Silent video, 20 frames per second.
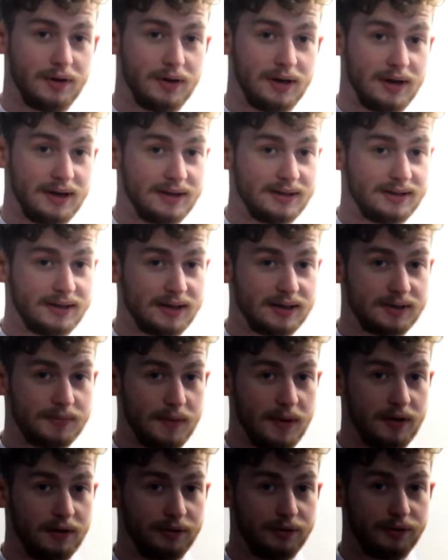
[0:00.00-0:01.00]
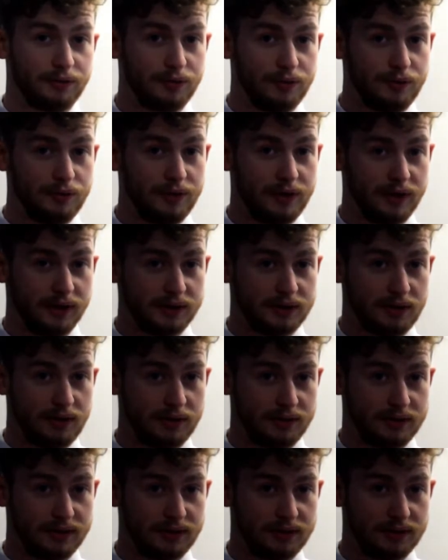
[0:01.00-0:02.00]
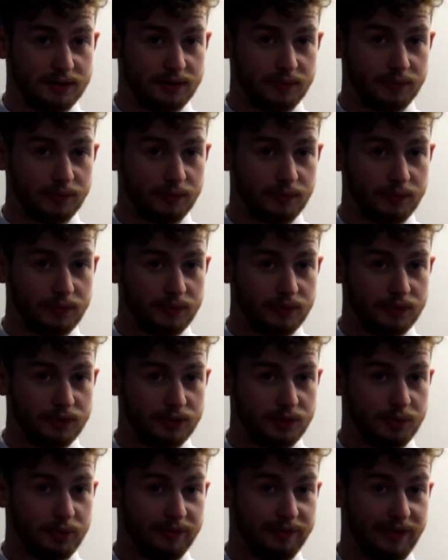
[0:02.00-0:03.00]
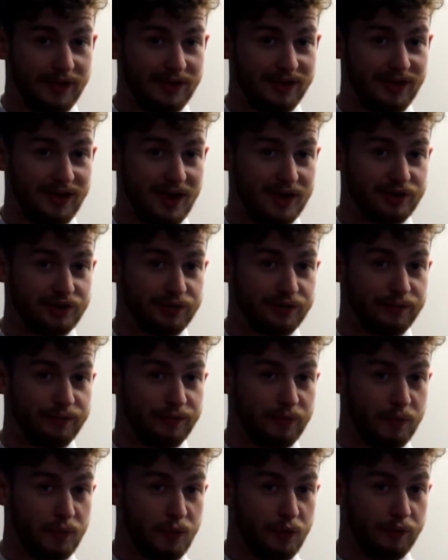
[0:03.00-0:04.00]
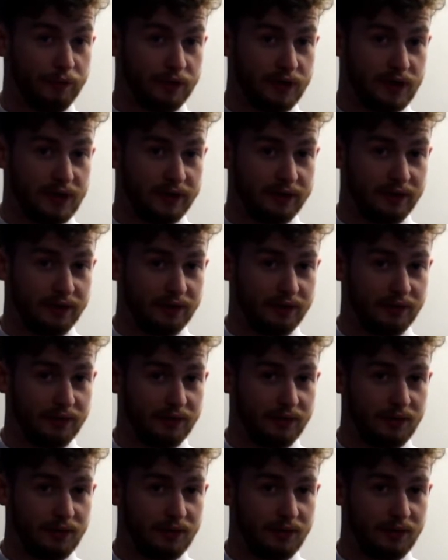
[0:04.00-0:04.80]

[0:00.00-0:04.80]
is expelled through the exhaust system to prevent the engine from overheating,